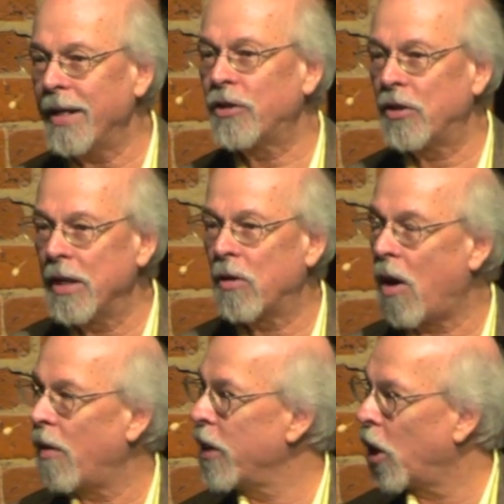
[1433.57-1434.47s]
It's
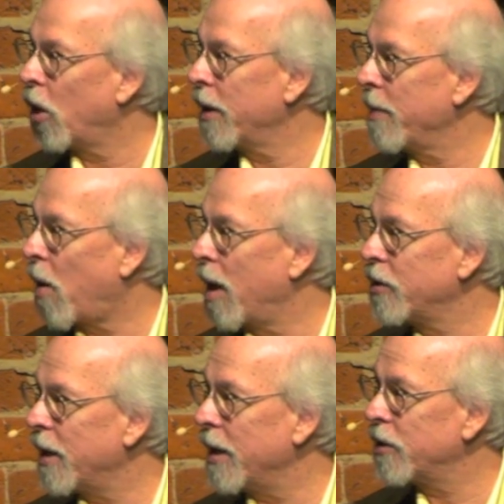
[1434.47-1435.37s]
called the Early
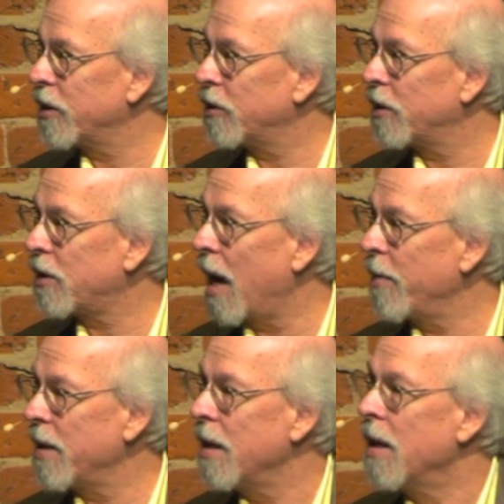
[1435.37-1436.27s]
Bronze Age. This is the time
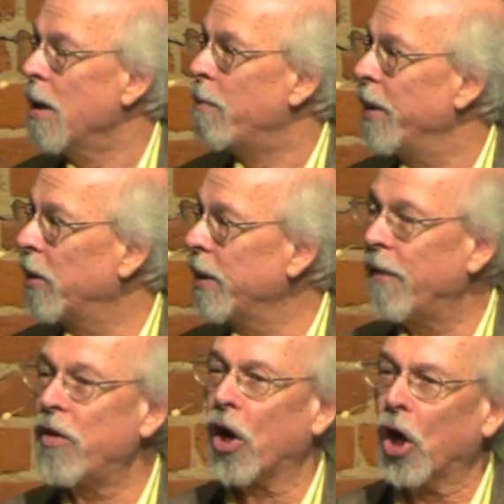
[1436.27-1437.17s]
of the building
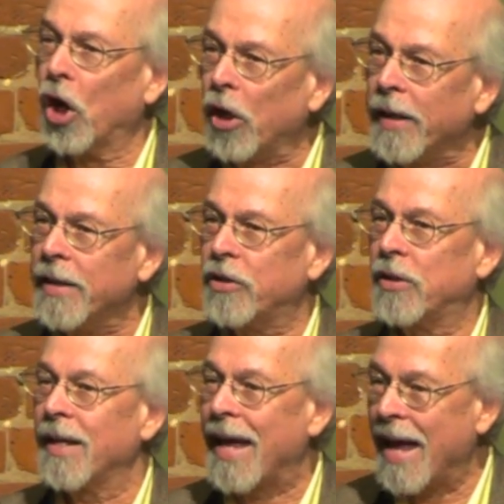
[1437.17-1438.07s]
of the
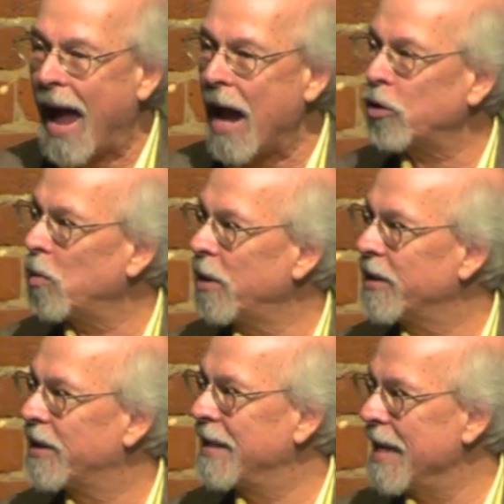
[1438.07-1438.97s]
earliest actual
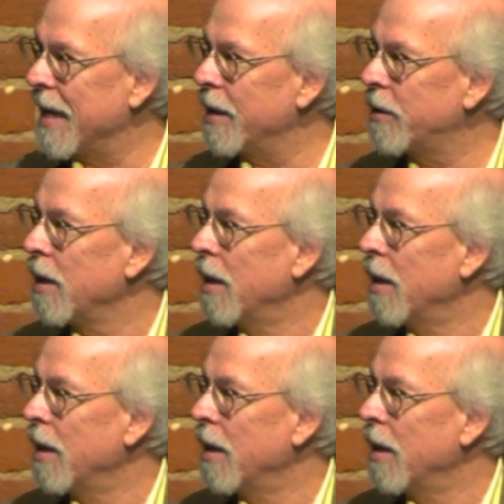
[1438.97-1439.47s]
cities.